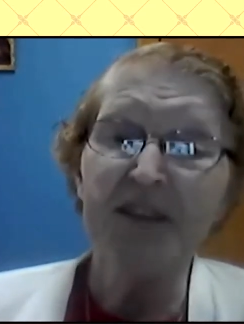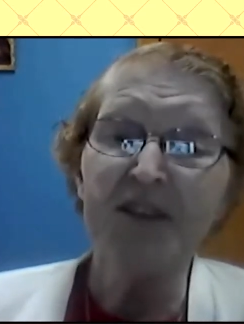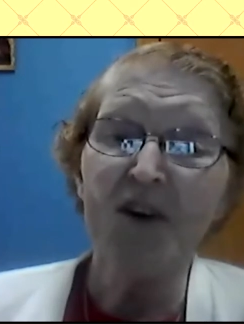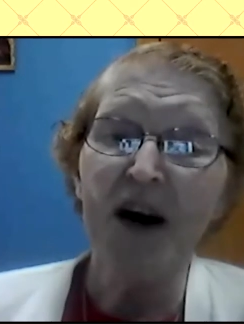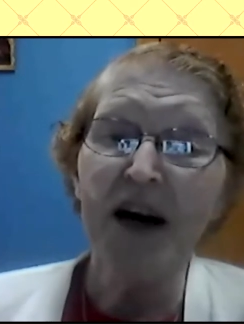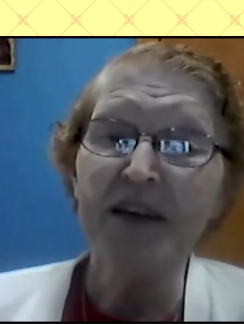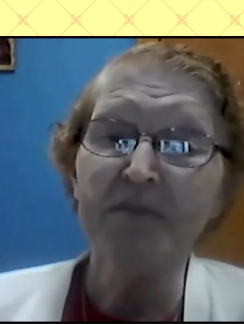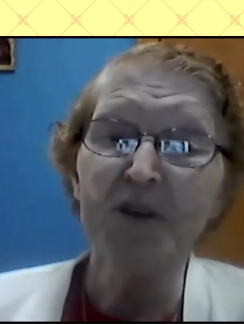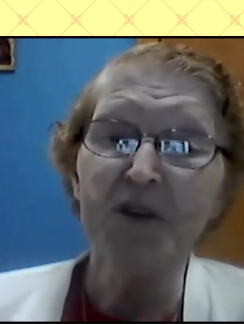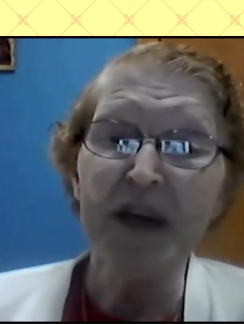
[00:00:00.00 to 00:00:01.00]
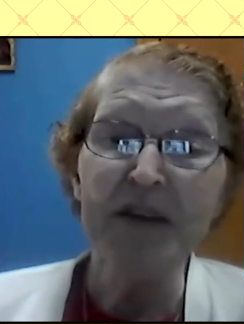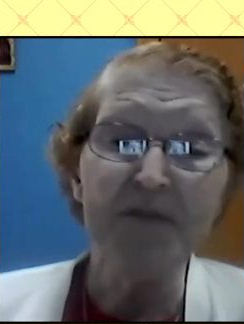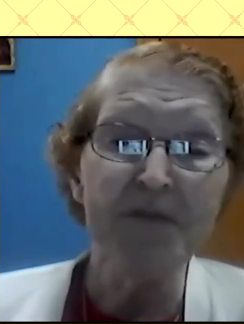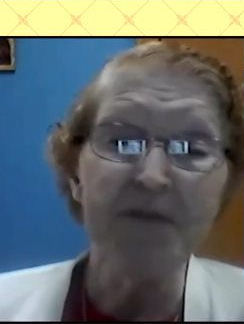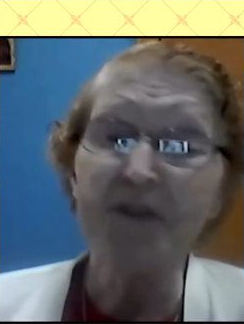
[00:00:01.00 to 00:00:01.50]
So I am
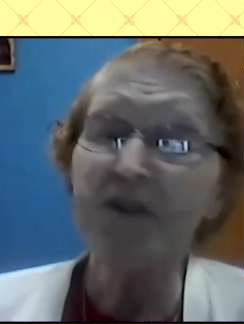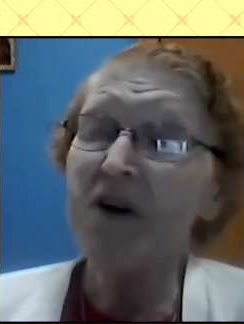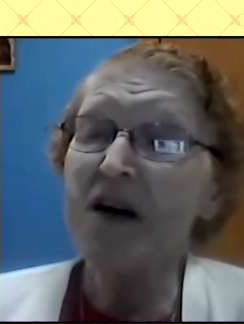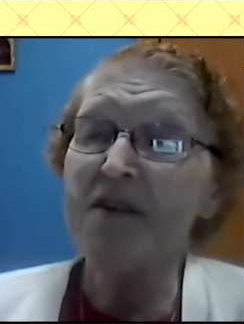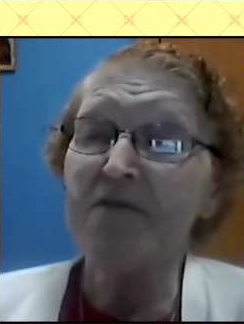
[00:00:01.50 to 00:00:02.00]
grateful